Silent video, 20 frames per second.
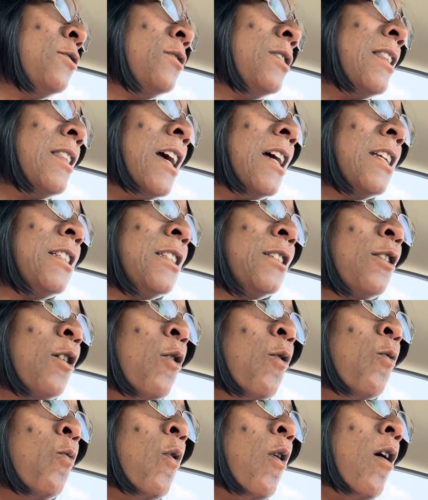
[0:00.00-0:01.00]
They like to go
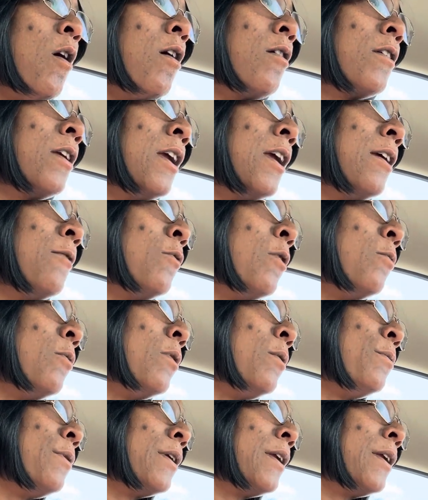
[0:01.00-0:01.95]
walking. When we were